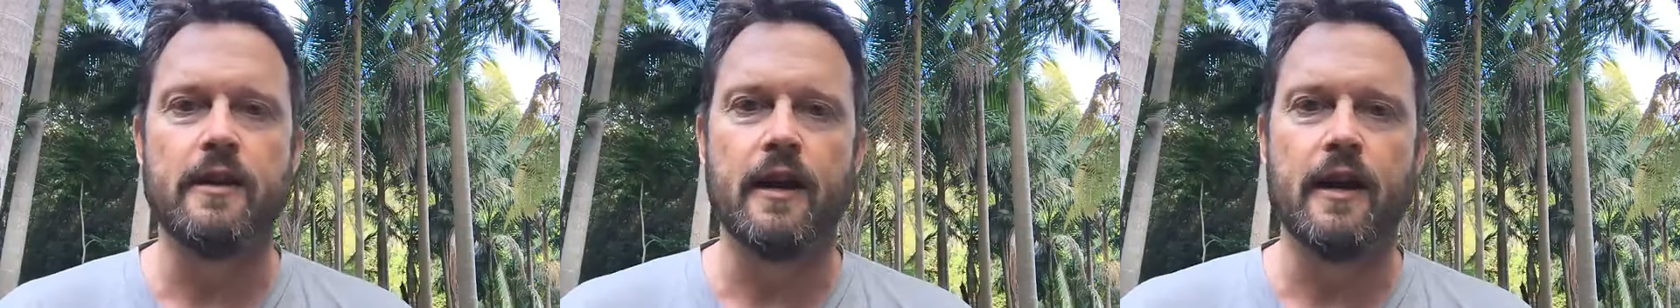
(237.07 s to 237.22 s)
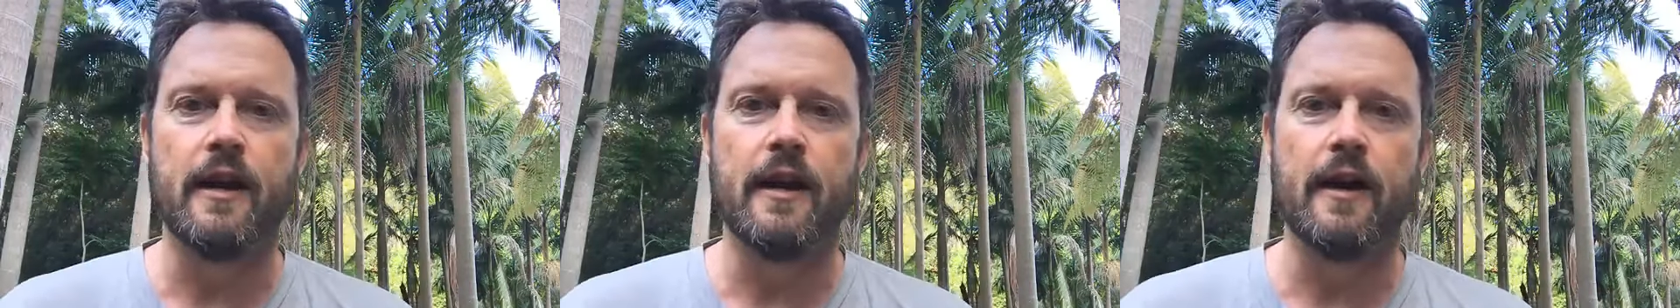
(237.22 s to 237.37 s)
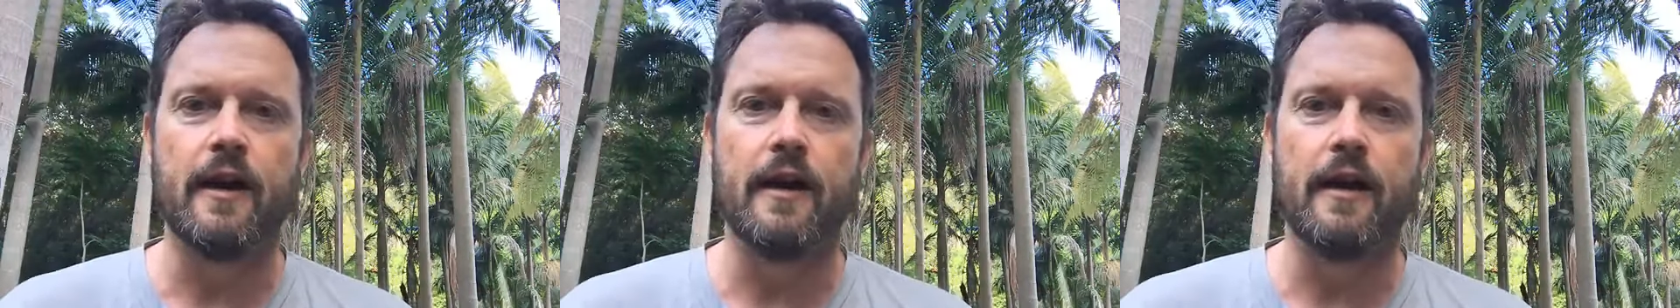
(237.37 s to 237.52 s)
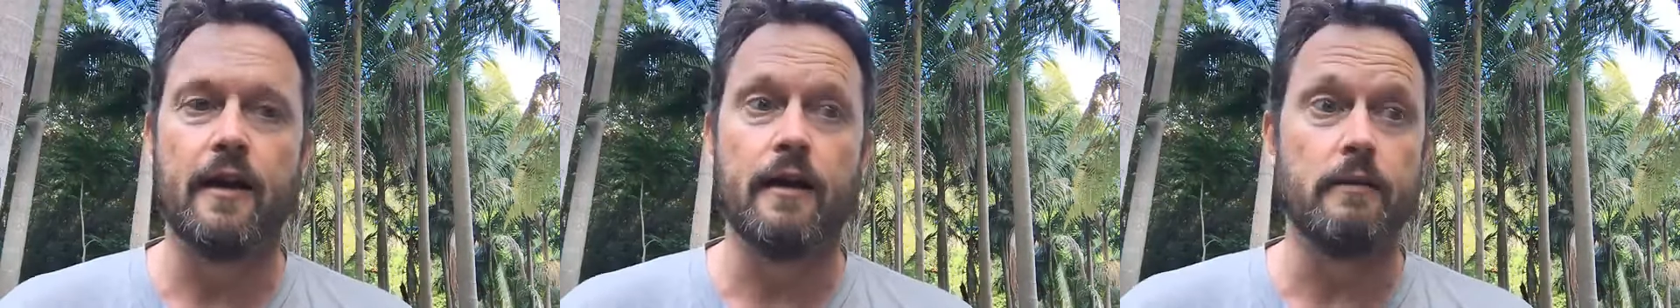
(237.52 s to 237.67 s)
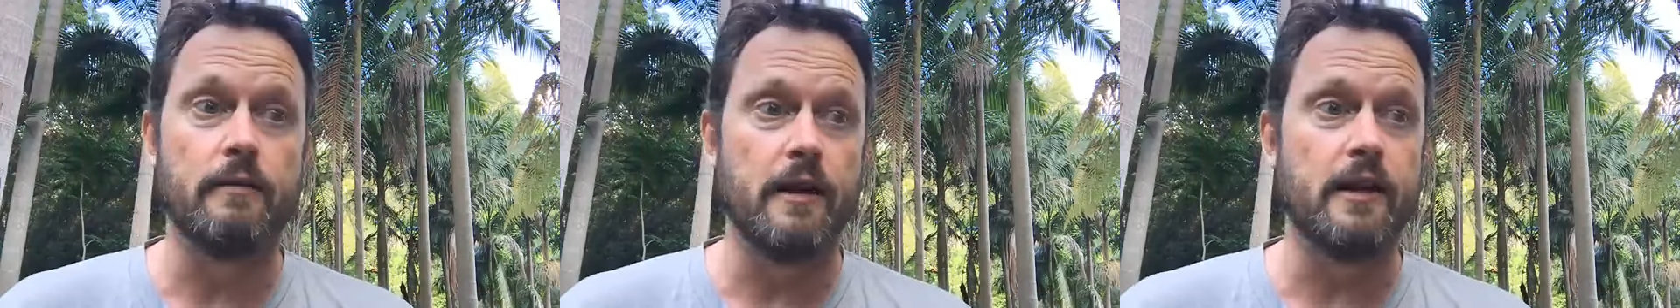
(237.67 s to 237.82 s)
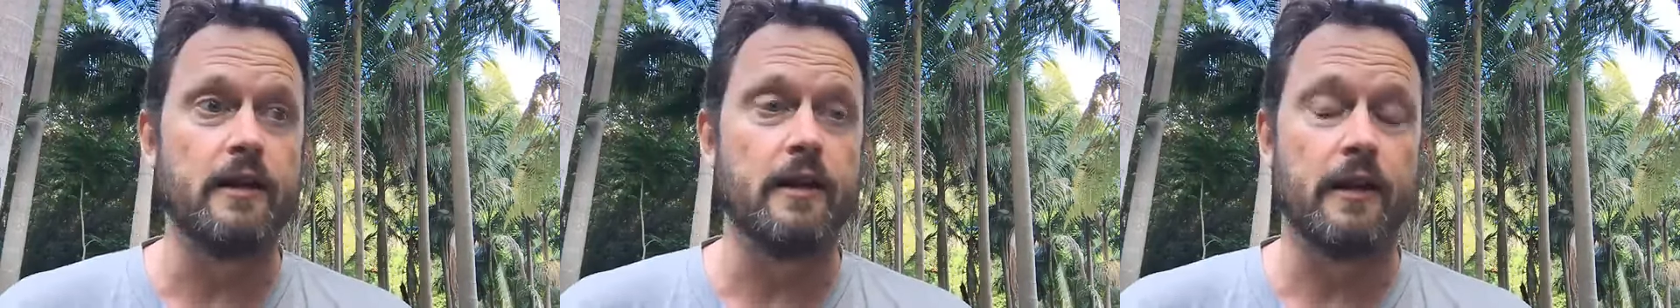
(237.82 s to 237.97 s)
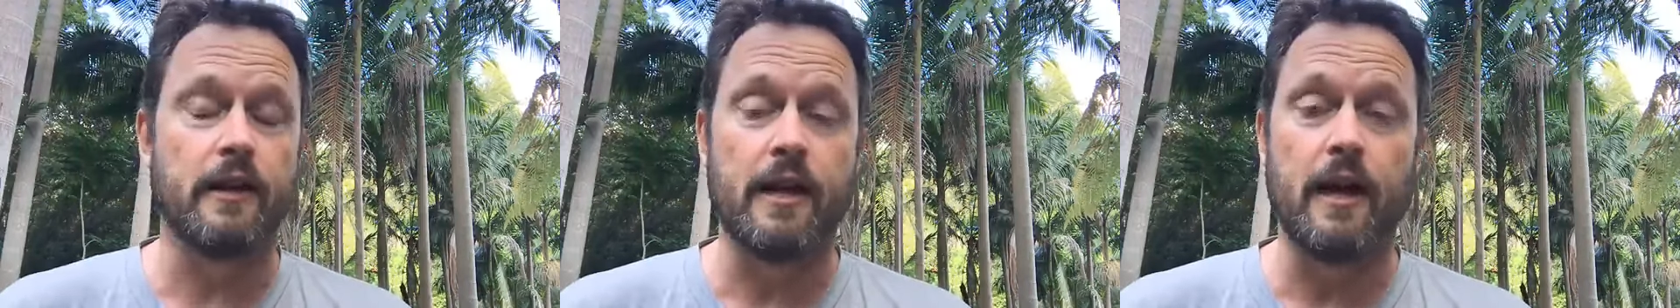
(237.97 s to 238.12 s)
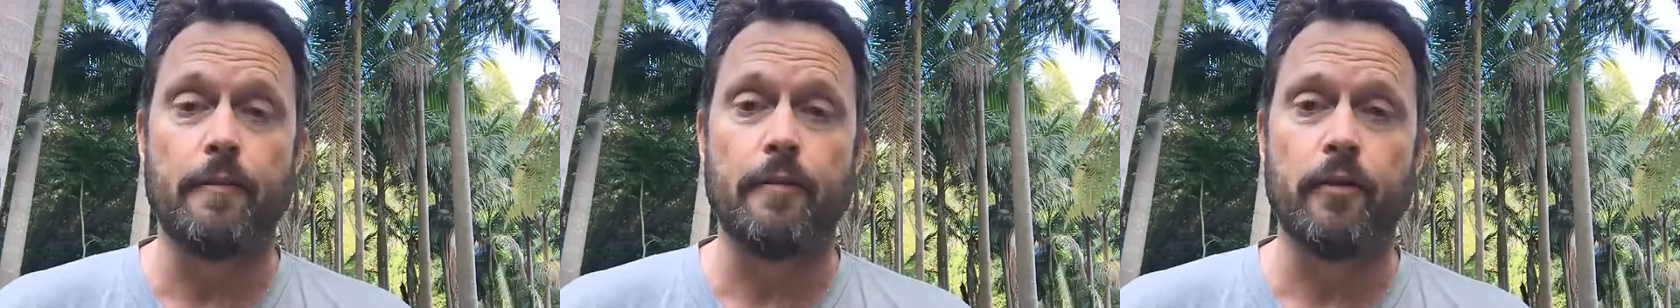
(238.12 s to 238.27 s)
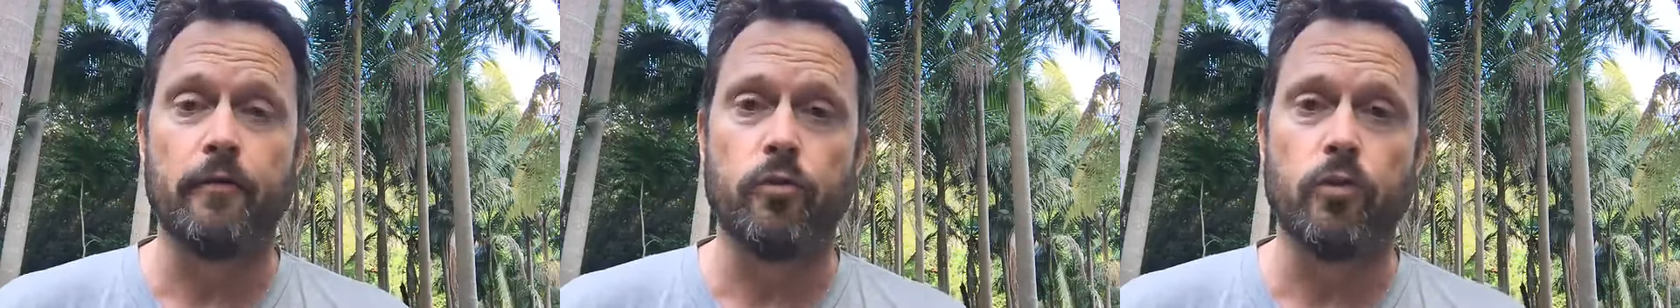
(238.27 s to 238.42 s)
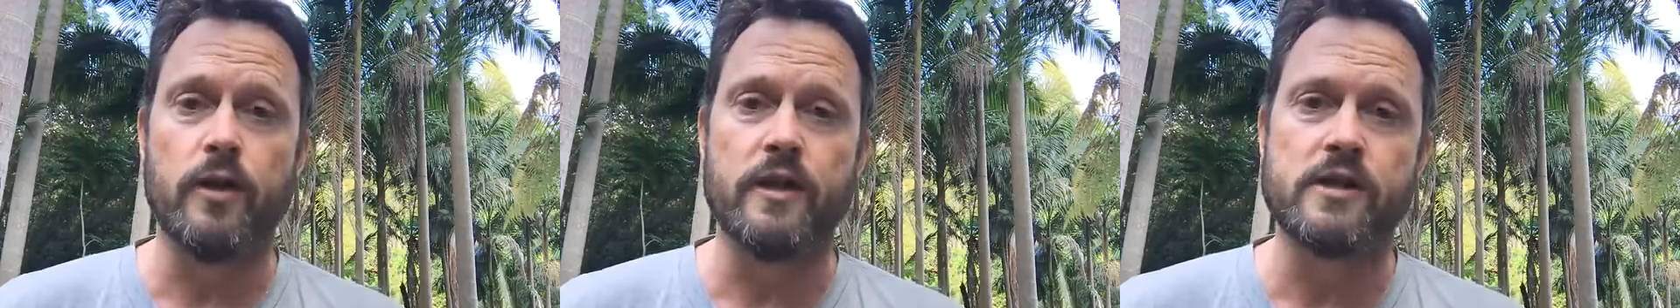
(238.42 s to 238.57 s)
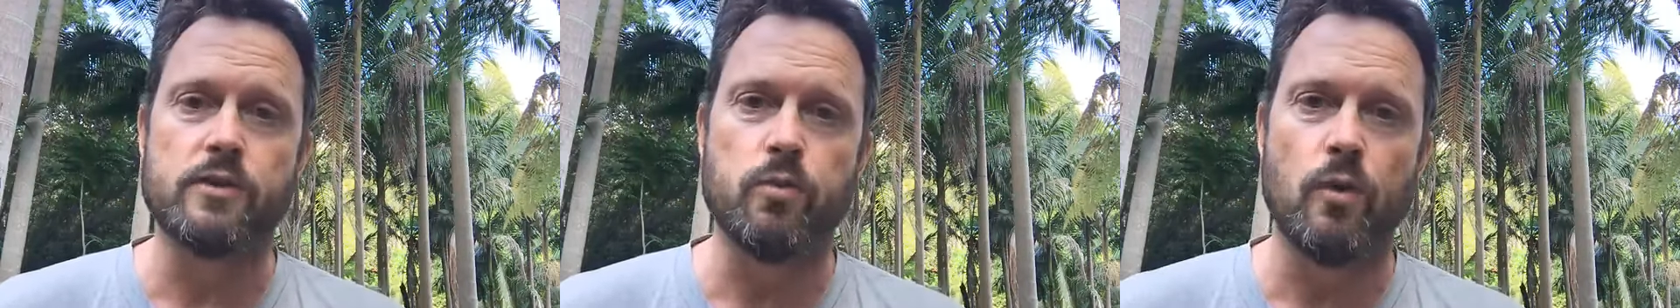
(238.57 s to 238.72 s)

uh, in a couple of weeks.